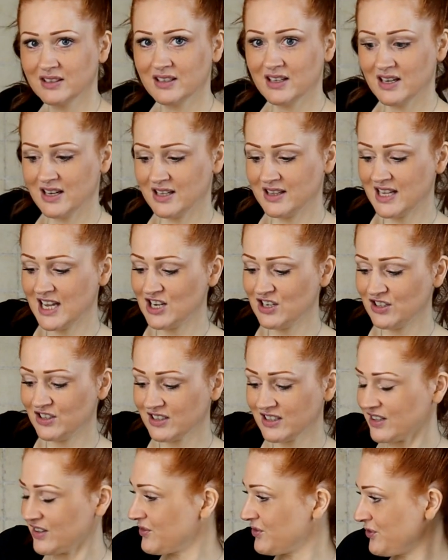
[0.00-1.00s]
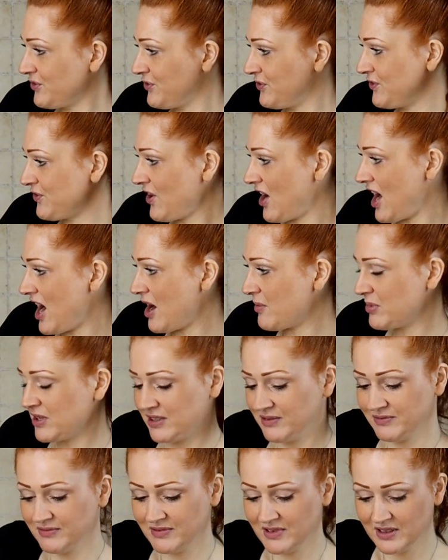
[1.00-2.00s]
and they look fab.
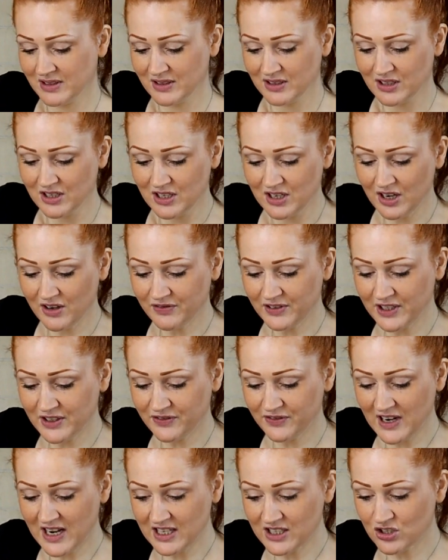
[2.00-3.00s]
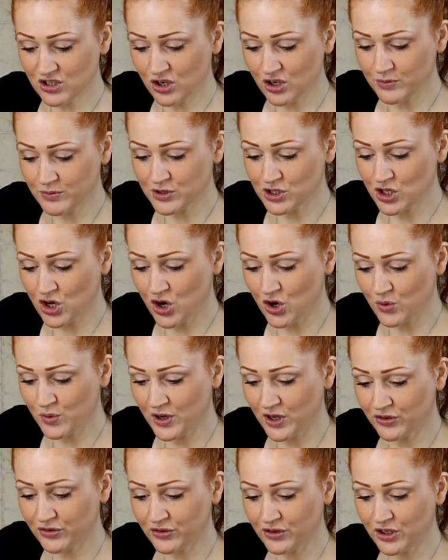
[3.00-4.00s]
Lovely flat tops the whole
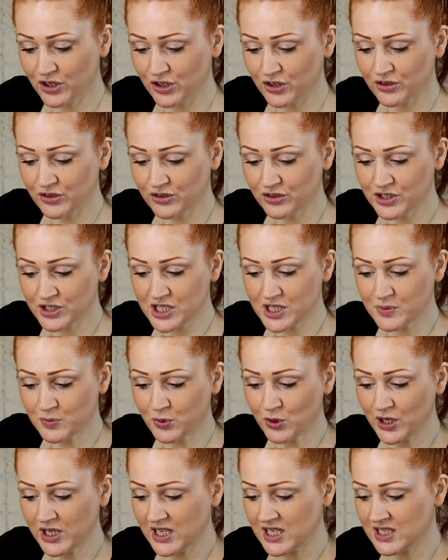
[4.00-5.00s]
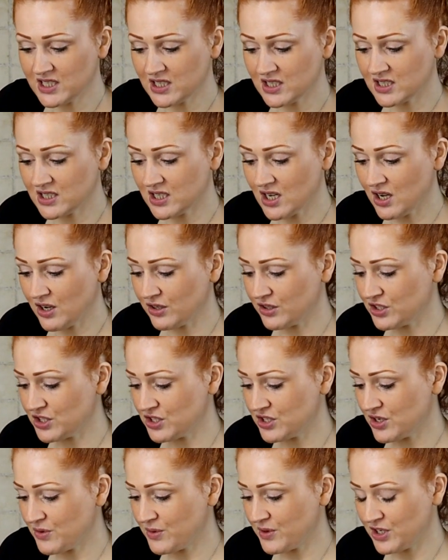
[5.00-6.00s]
way through, springy to the touch,
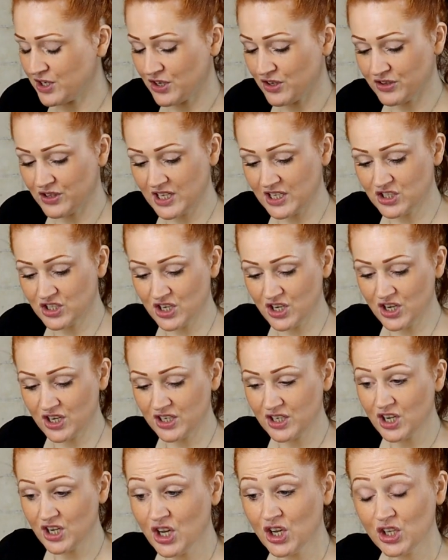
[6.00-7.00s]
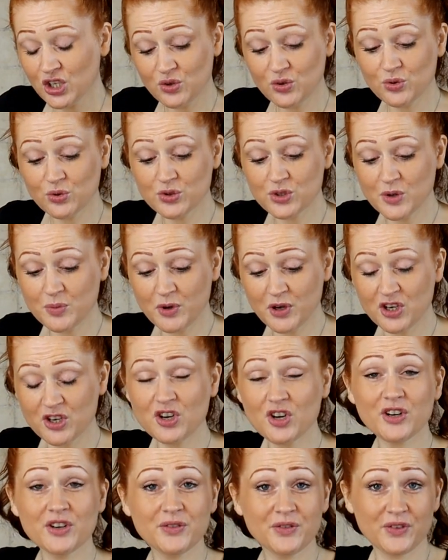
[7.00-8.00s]
so I know they're done. You can also put a
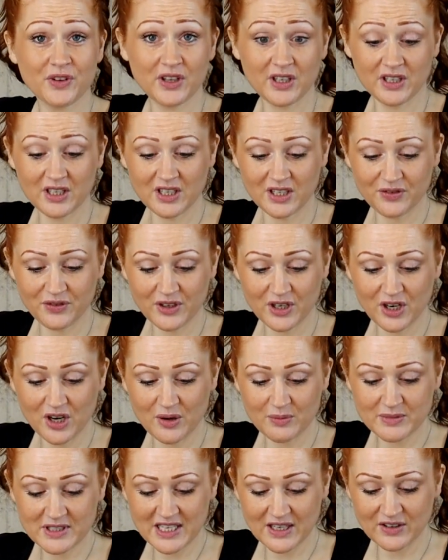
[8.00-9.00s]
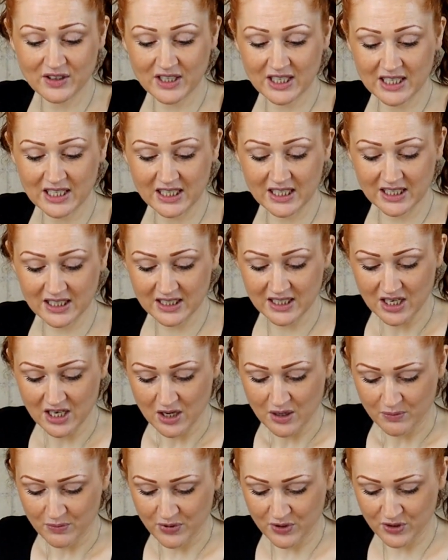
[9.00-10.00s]
knife in, and if it comes out clean,
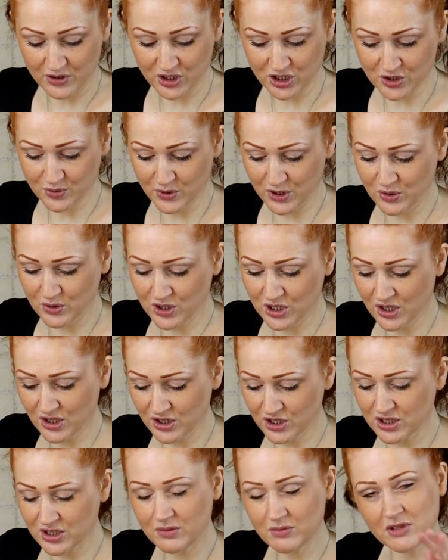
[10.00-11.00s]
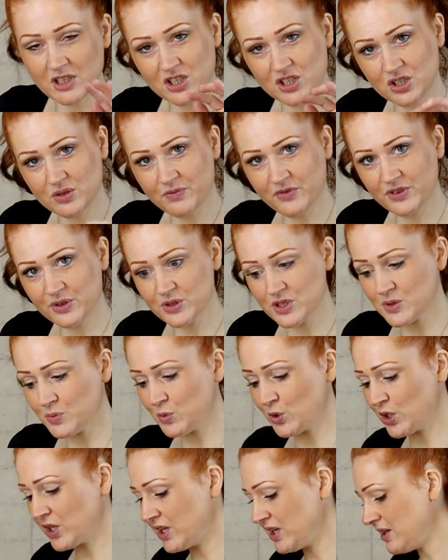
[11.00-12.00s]
but just when you touch them, they should feel
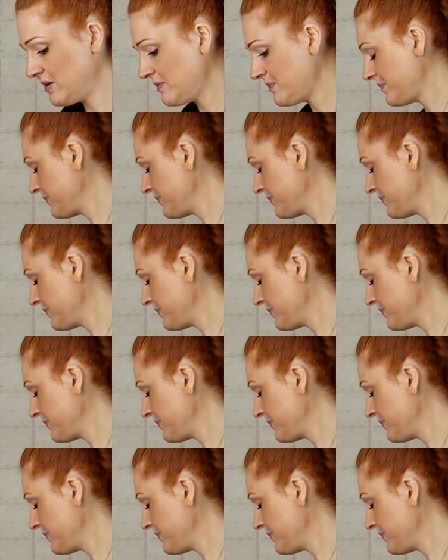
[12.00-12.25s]
springy.